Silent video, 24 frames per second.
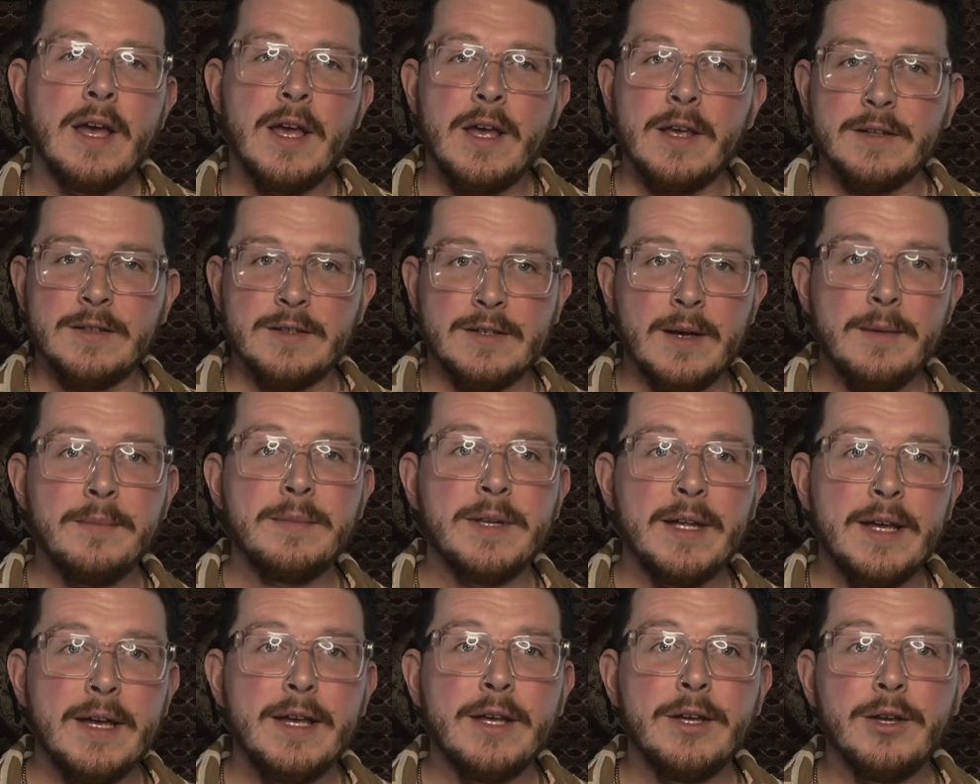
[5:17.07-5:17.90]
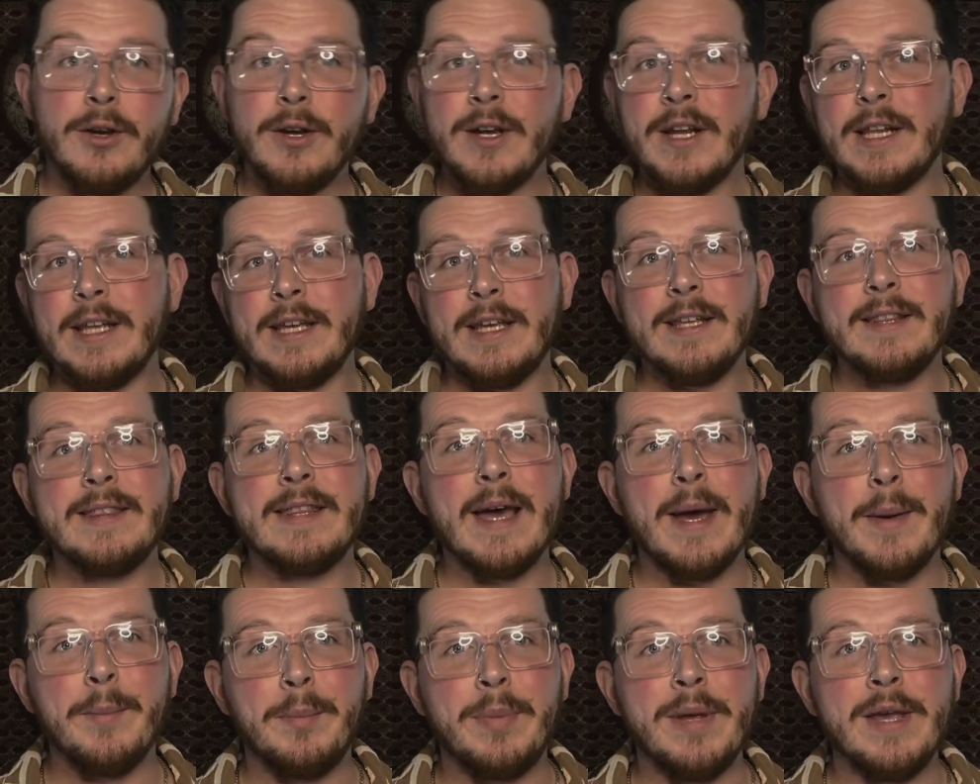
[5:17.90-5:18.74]
someday you're going to get
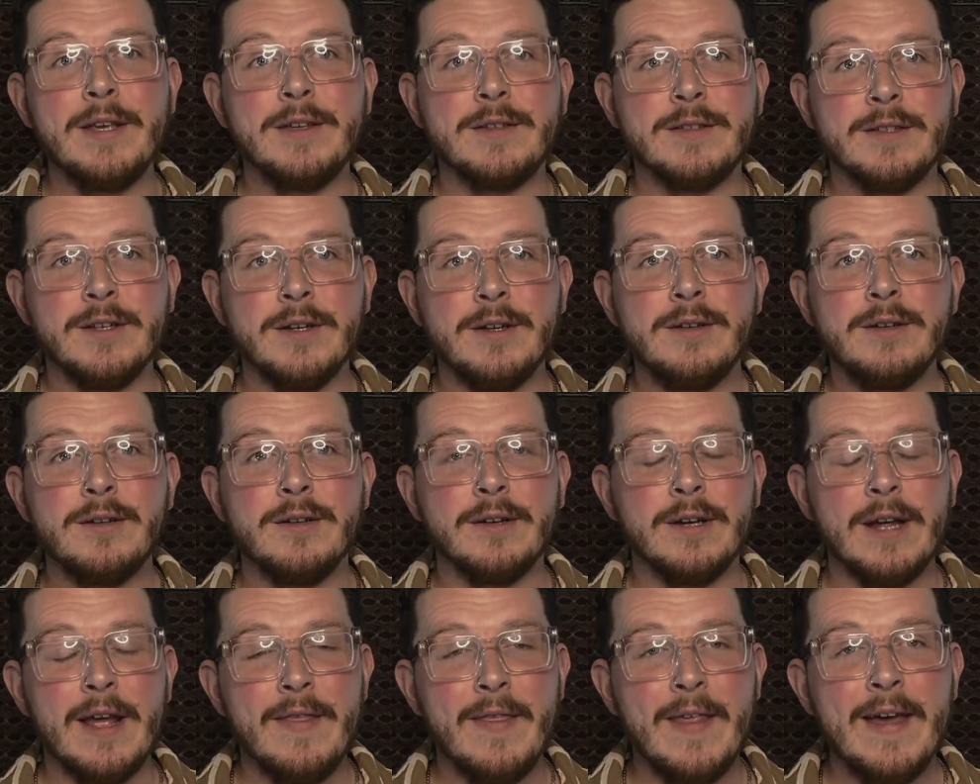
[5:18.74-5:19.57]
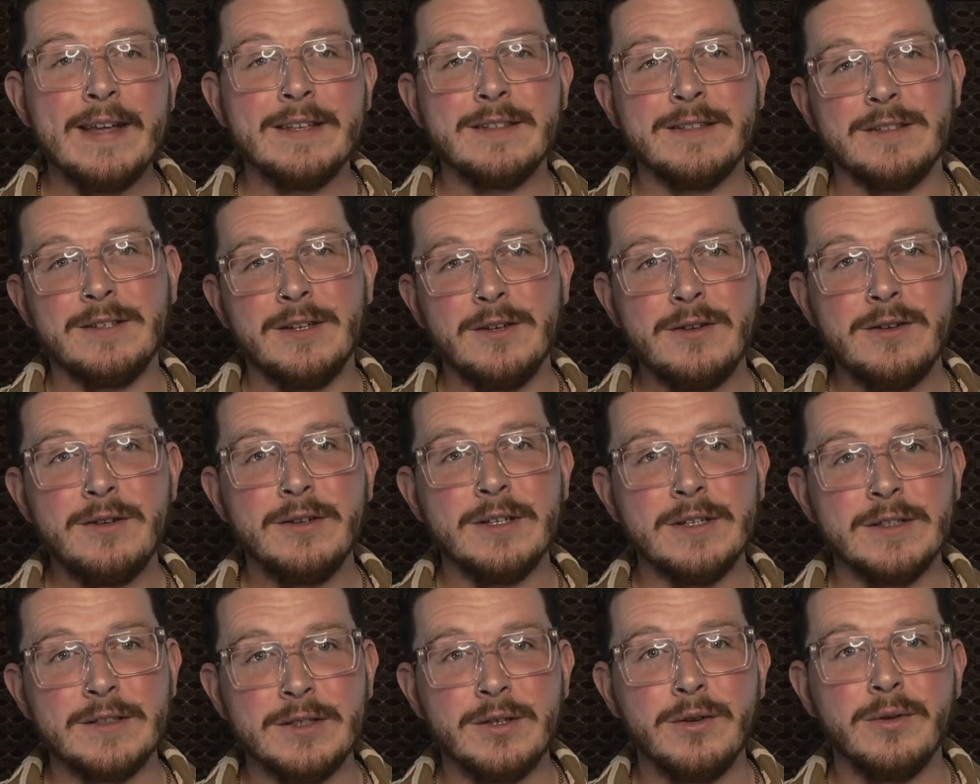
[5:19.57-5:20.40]
that big song, and that song
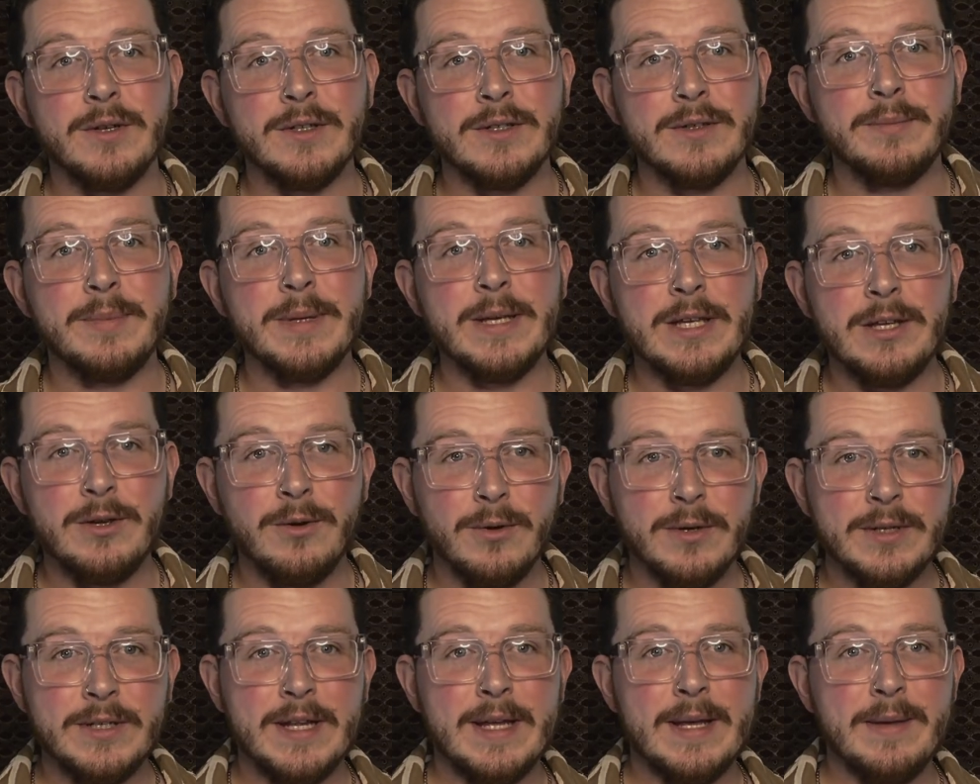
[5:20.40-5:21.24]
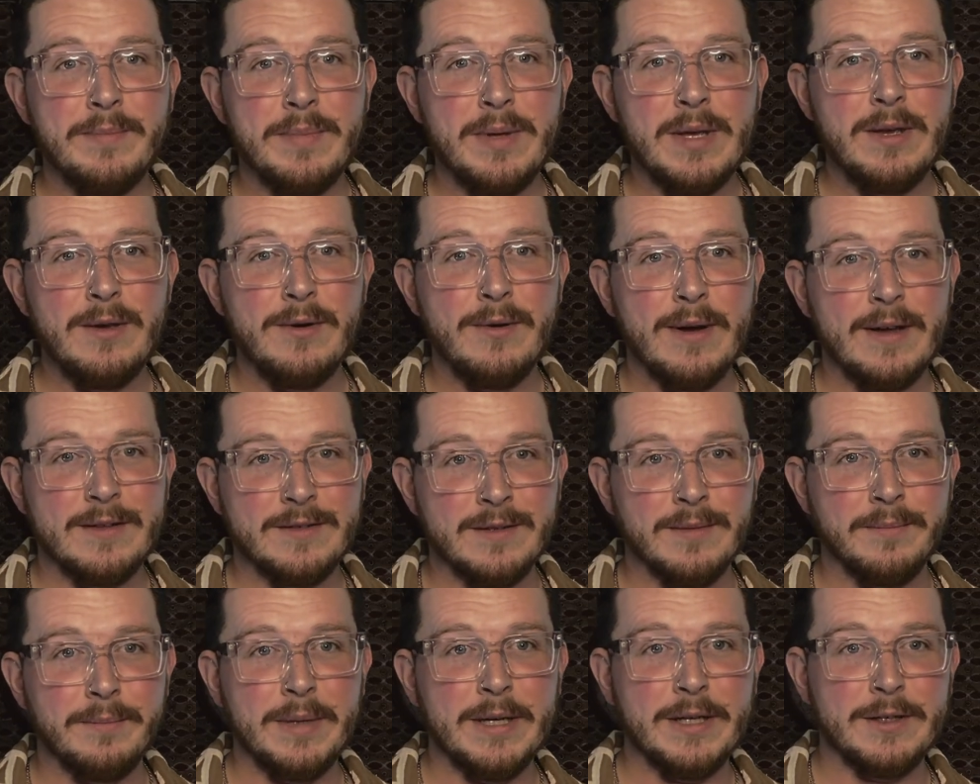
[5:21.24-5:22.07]
is going to be your debut as
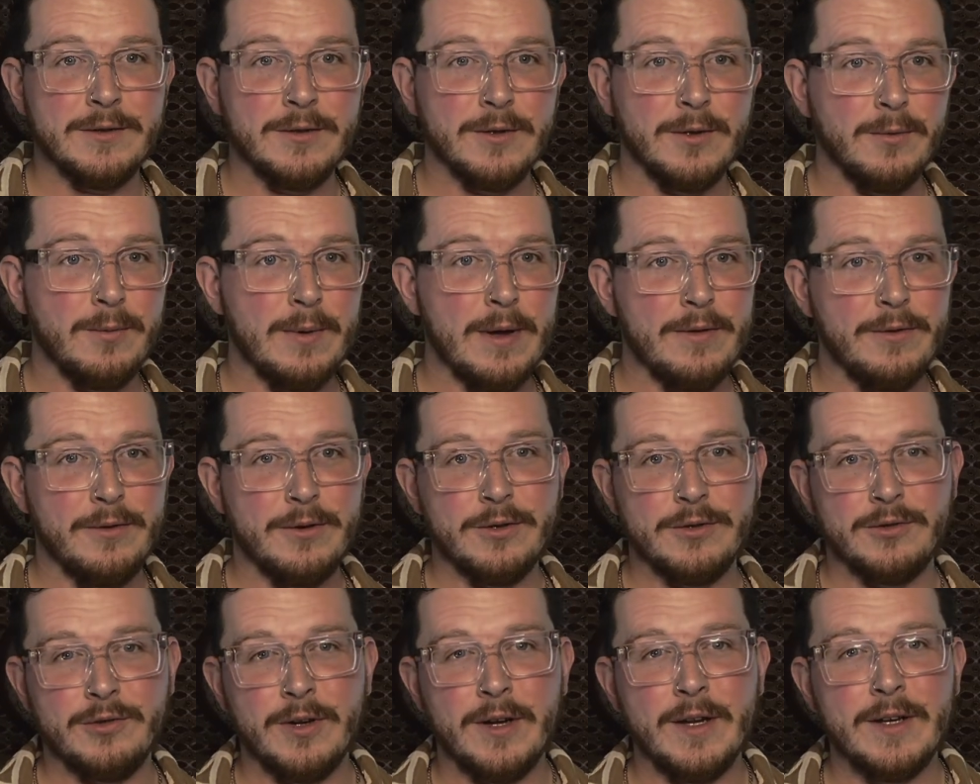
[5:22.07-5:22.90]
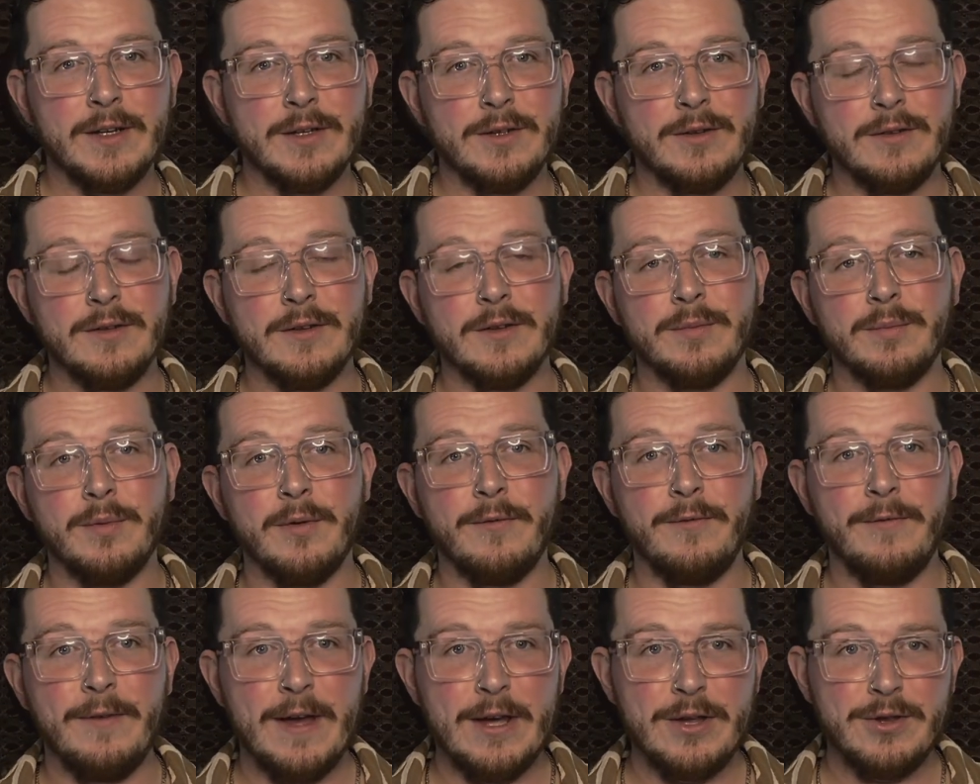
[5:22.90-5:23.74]
a mixer, whether you're trying to do this
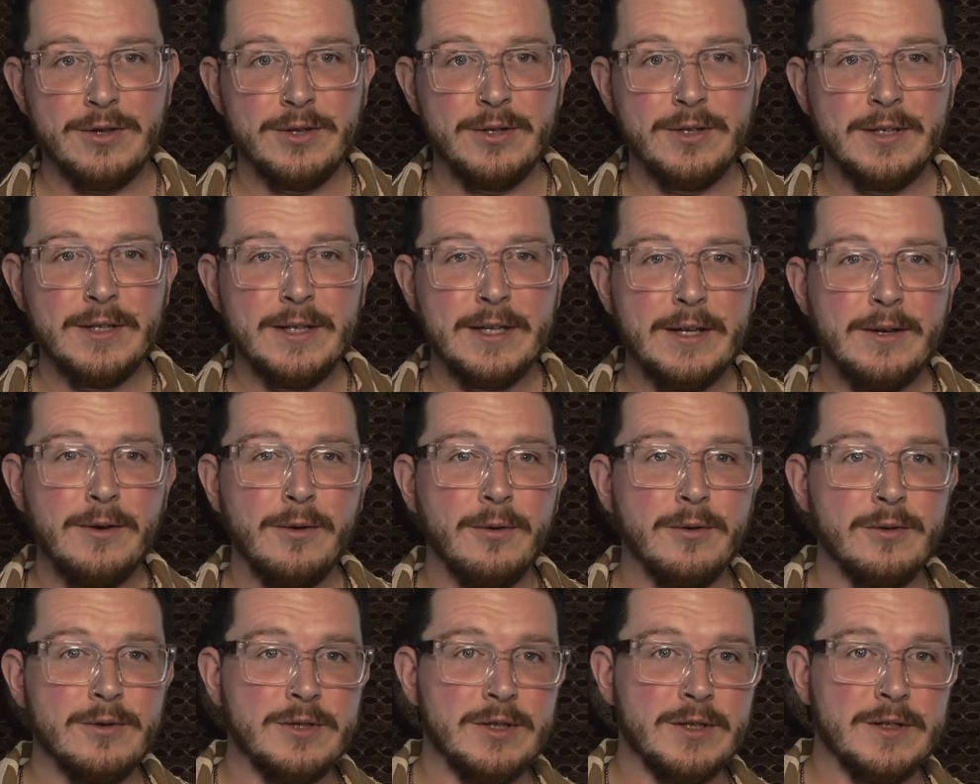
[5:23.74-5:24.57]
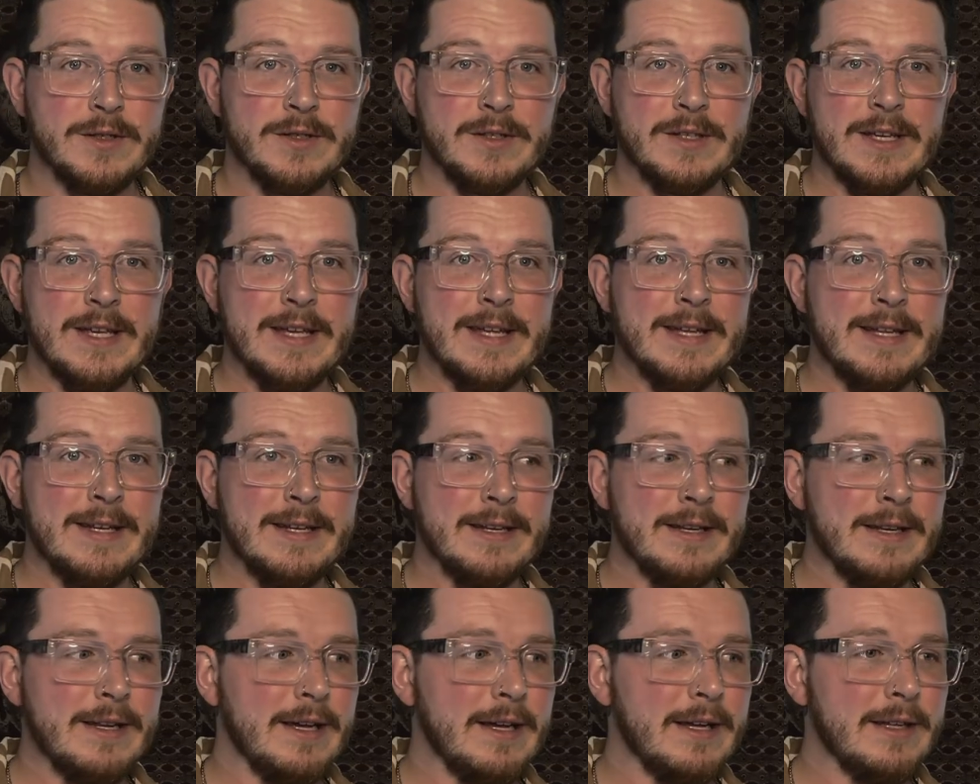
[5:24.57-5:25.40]
professionally or just
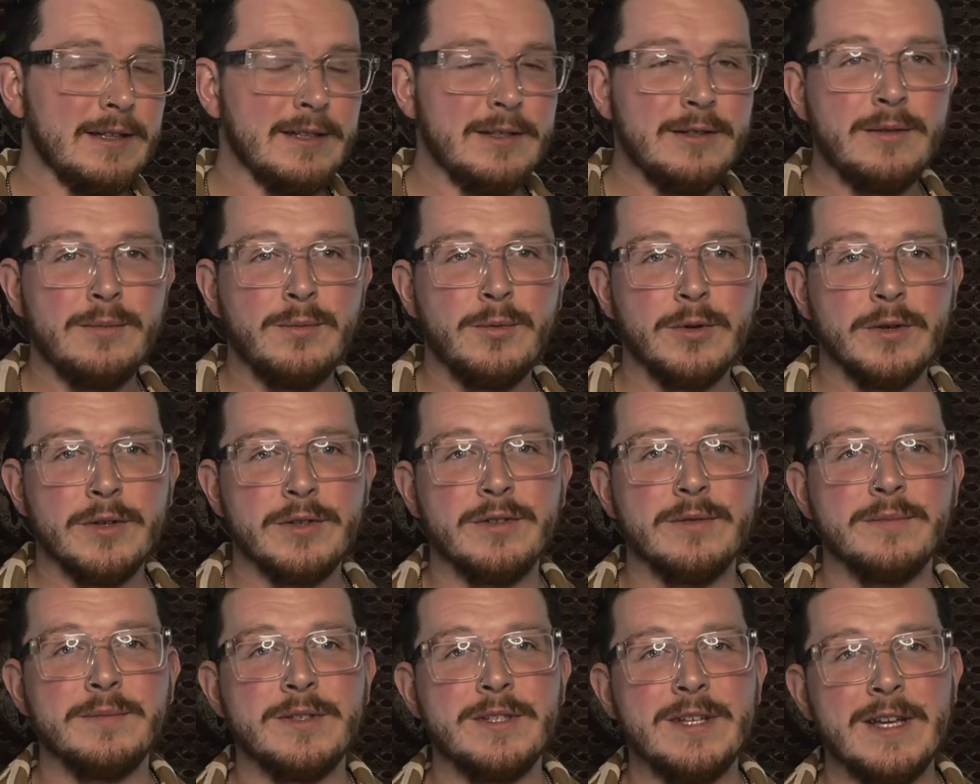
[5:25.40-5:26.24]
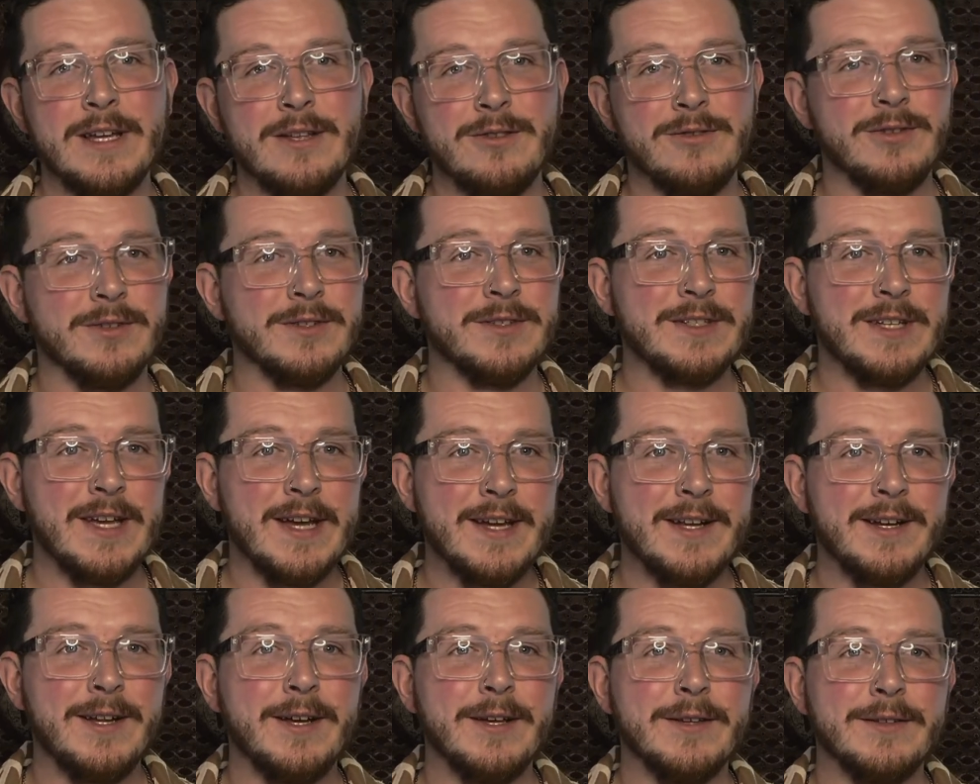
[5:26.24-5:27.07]
in a little more substantial
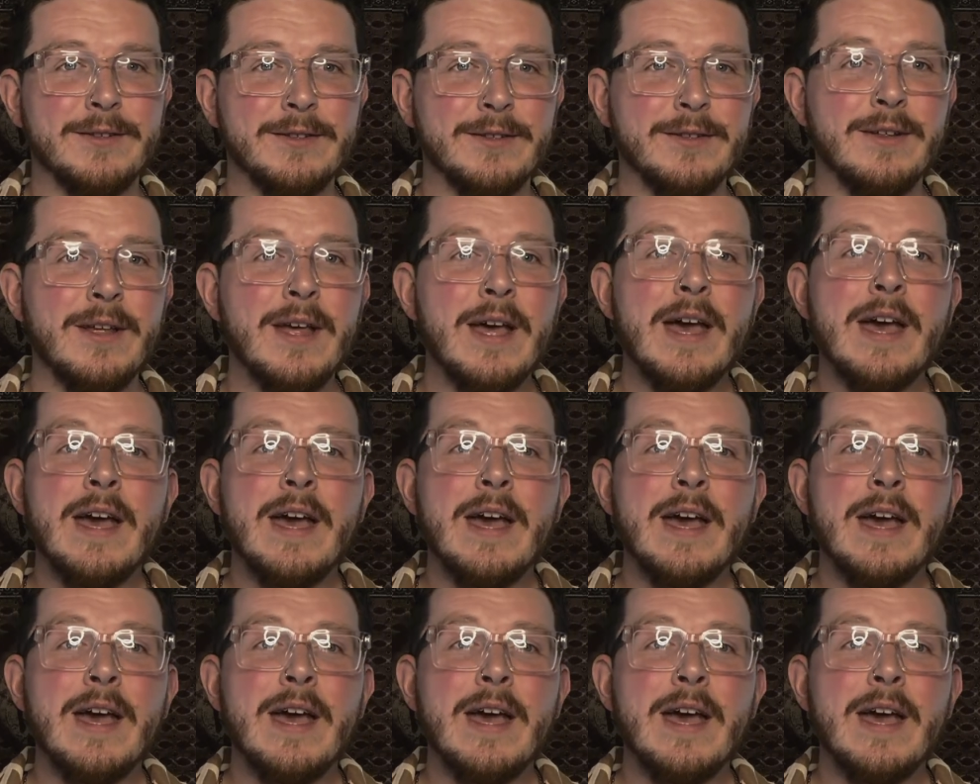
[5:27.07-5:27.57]
side hustle.